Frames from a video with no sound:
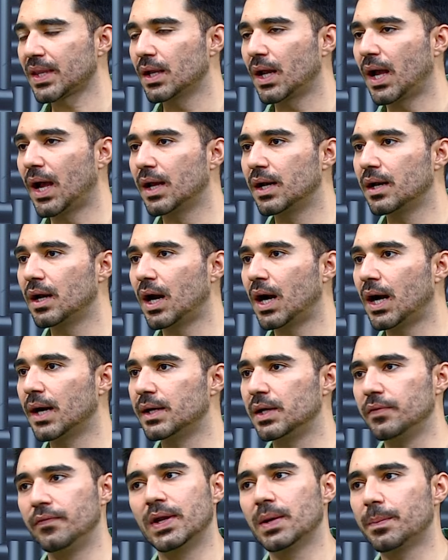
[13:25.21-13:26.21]
and our
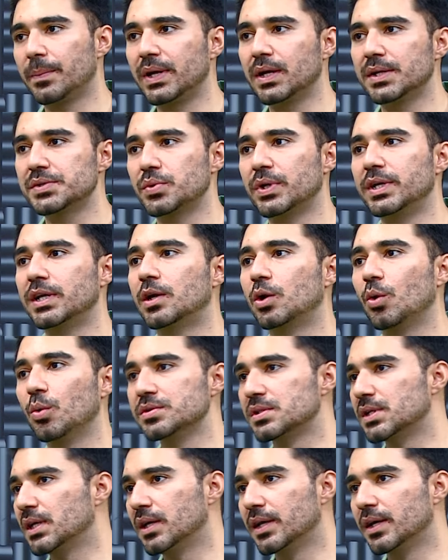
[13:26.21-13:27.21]
development is very
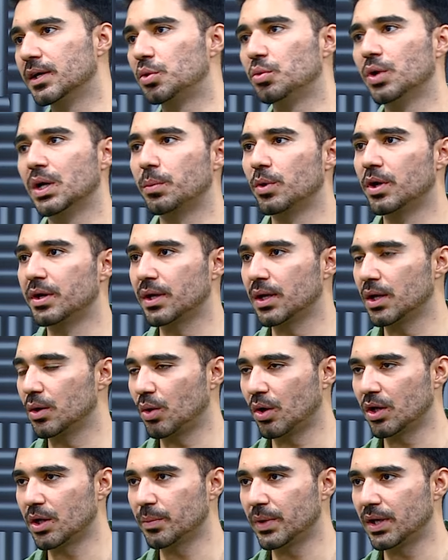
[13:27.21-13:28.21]
closely linked to our political
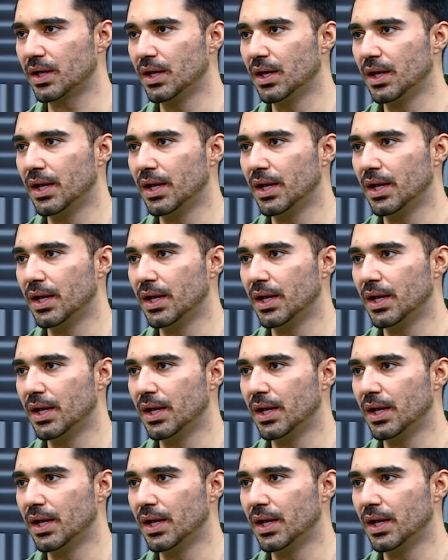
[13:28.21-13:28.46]
economy.